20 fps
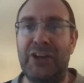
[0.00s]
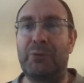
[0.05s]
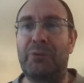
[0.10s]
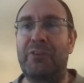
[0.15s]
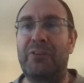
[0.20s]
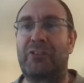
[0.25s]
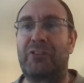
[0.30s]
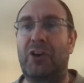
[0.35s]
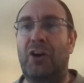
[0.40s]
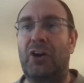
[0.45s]

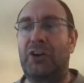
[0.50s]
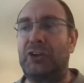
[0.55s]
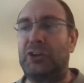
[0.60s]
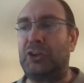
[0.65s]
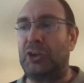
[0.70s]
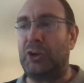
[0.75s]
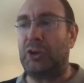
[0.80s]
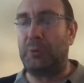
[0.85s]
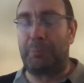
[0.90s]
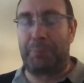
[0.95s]
We've got
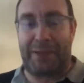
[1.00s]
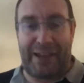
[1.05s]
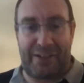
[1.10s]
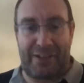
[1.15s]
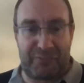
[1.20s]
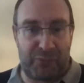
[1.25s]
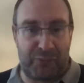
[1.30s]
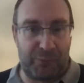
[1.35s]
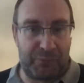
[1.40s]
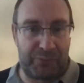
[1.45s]
new
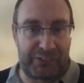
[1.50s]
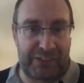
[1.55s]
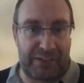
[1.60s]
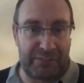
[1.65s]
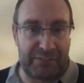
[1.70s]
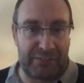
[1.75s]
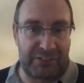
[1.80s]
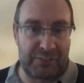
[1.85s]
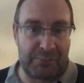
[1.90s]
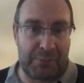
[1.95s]
platforms
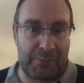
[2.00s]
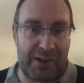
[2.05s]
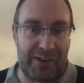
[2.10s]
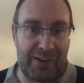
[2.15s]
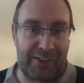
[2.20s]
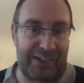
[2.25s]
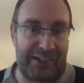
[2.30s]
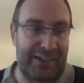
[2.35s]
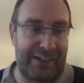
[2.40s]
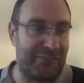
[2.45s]
coming to
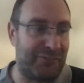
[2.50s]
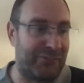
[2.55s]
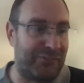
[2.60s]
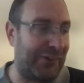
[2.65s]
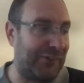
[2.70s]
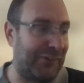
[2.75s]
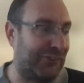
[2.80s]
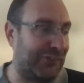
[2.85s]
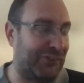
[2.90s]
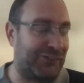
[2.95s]
market
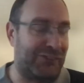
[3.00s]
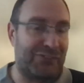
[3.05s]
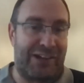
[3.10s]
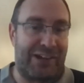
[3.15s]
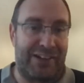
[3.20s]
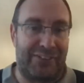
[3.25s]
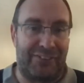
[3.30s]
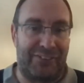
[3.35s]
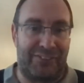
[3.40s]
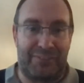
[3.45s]
focused
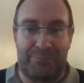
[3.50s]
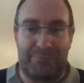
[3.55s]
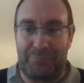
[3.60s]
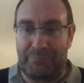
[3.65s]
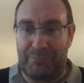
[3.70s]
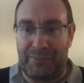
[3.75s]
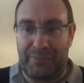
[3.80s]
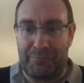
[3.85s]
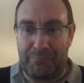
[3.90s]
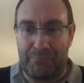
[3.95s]
around
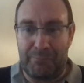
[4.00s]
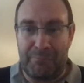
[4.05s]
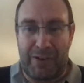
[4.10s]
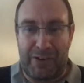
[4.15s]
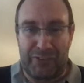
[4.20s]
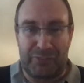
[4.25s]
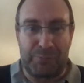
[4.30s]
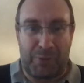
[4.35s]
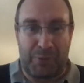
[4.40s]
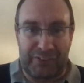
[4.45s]
the
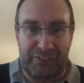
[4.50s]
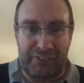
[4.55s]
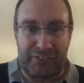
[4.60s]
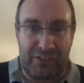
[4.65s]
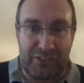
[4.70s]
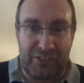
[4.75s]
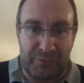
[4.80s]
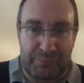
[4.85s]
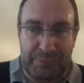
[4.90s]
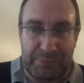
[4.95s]
most
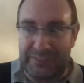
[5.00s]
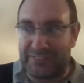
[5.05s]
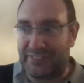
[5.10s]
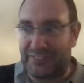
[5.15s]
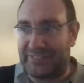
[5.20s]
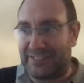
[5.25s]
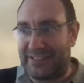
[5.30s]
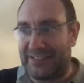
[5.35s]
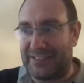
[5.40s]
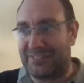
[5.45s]
micro of
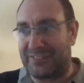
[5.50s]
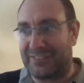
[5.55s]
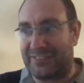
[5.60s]
businesses,